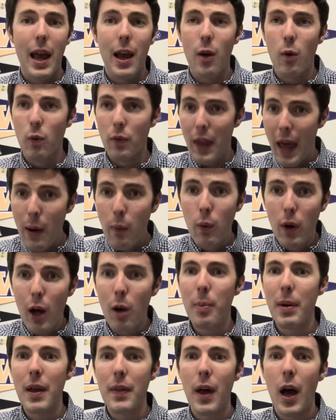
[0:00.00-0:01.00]
They will
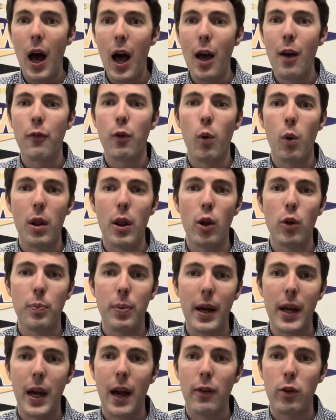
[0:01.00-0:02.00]
be in the hunt for one of those
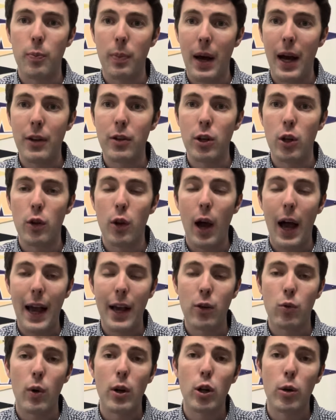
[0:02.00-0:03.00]
playoff spots. You know, the
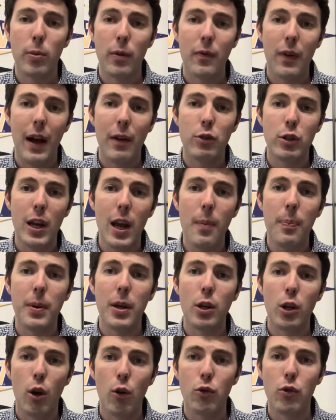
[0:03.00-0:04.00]
highest-ranked Group of Five champion
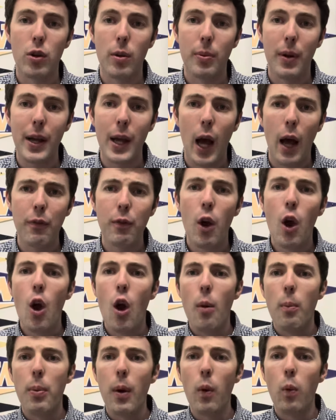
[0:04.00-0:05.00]
goes to the playoff,
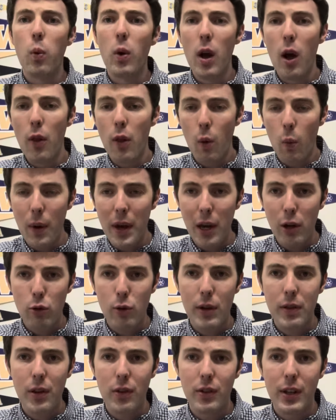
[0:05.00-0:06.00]
but will the weak
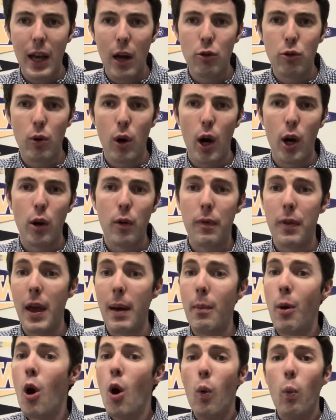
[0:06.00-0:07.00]
strength of schedule hurt them?
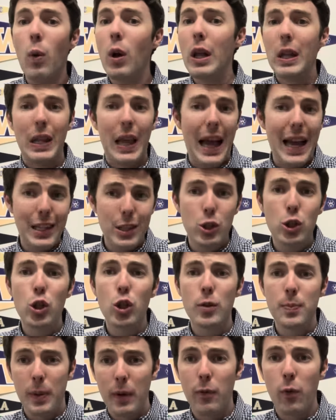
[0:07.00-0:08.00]
Will last year's
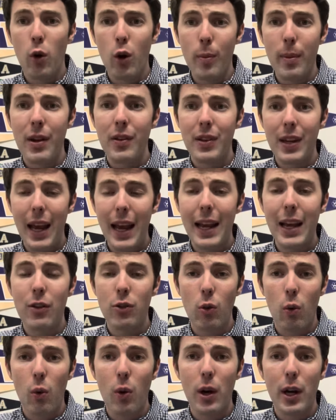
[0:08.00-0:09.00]
performance against
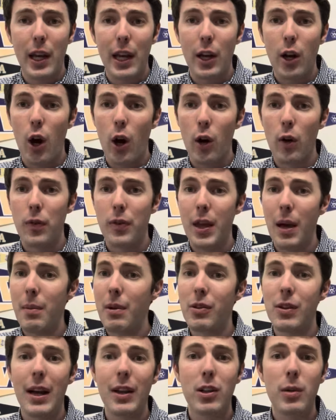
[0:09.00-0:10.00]
Oregon hurt them? It's
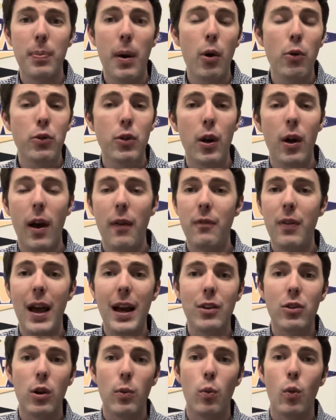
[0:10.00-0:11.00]
not supposed to affect
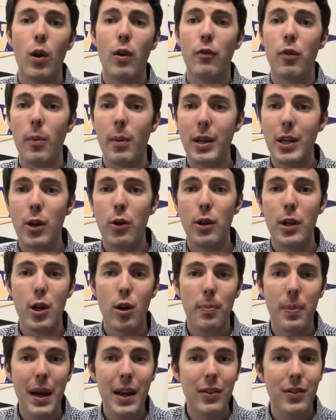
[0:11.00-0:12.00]
someone from a year-to-year
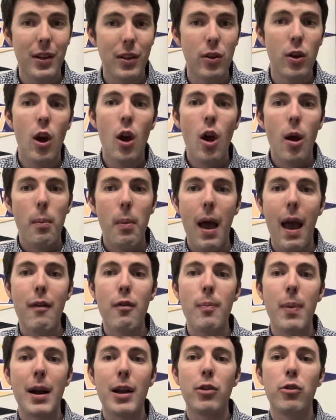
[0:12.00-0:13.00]
basis, but
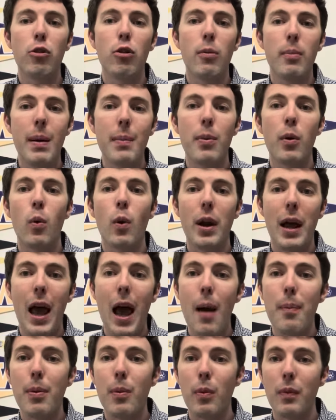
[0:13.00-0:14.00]
everybody's going to remember what happened when